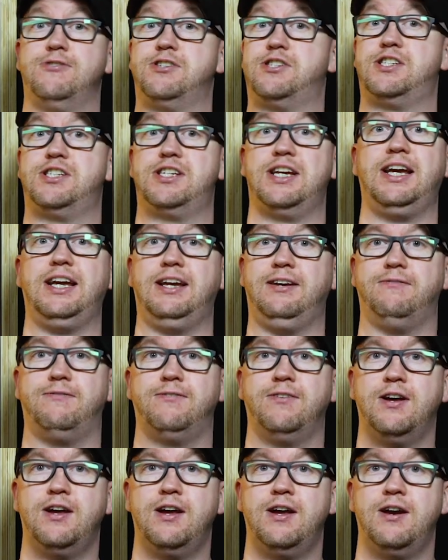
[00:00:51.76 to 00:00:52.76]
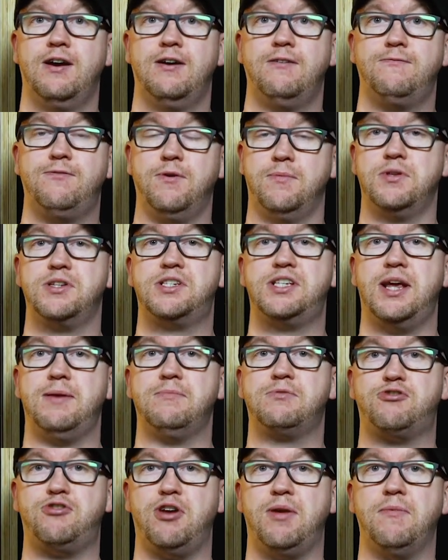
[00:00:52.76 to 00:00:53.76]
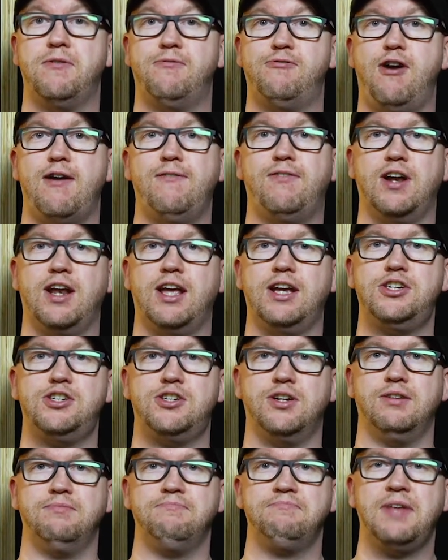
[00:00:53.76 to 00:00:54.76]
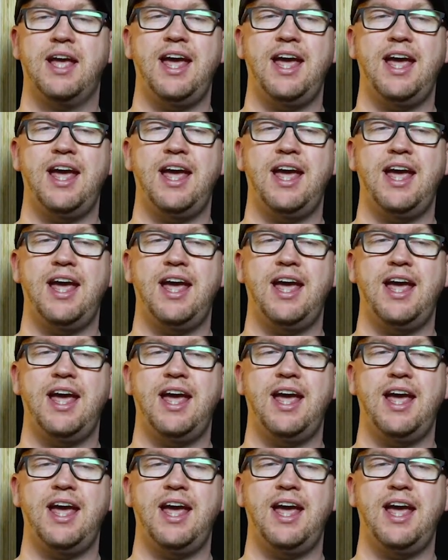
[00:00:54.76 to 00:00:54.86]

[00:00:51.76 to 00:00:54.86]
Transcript: receive from the same stream of revelation.